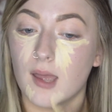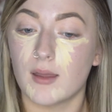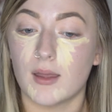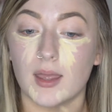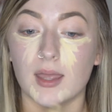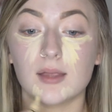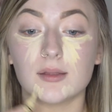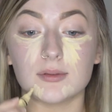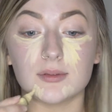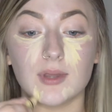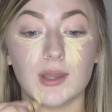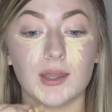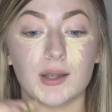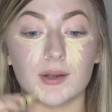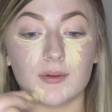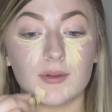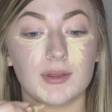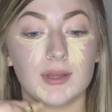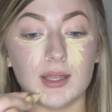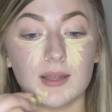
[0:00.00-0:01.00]
it
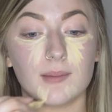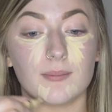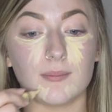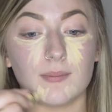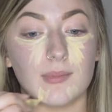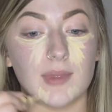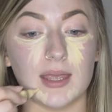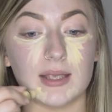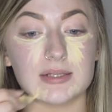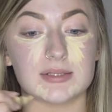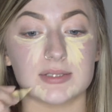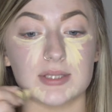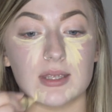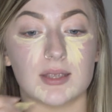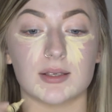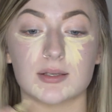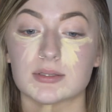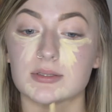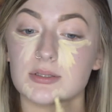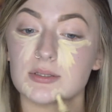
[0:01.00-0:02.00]
literally makes
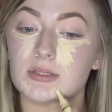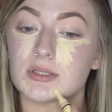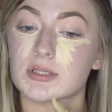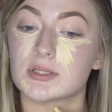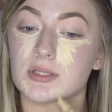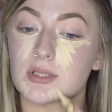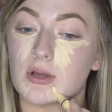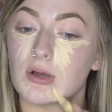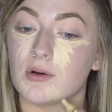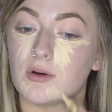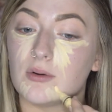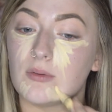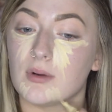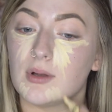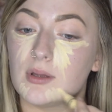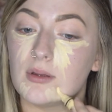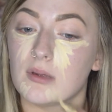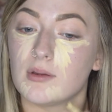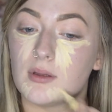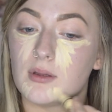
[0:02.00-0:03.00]
things
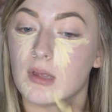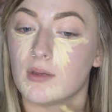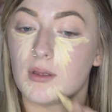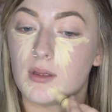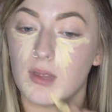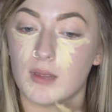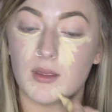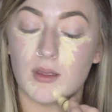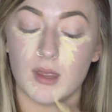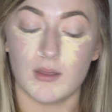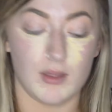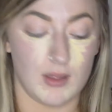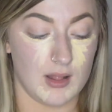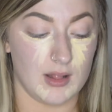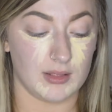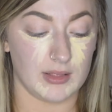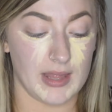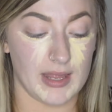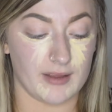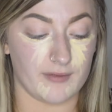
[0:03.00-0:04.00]
so,
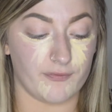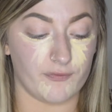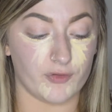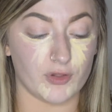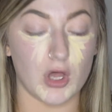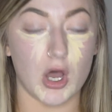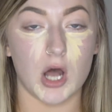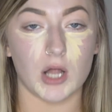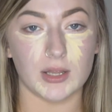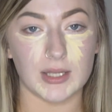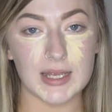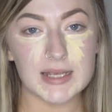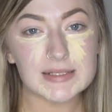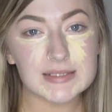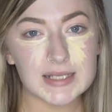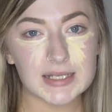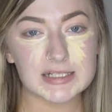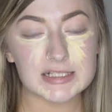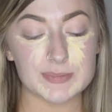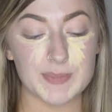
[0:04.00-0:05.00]
like,
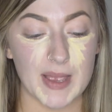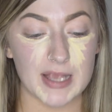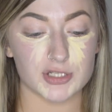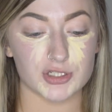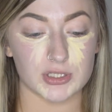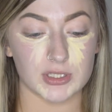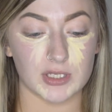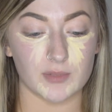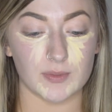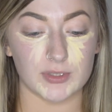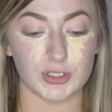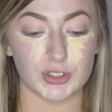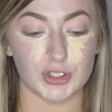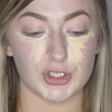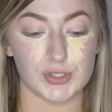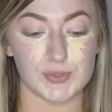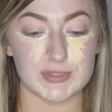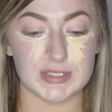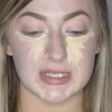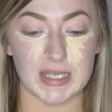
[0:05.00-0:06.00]
flawless, especially when you're
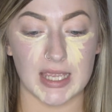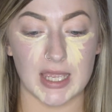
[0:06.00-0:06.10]
using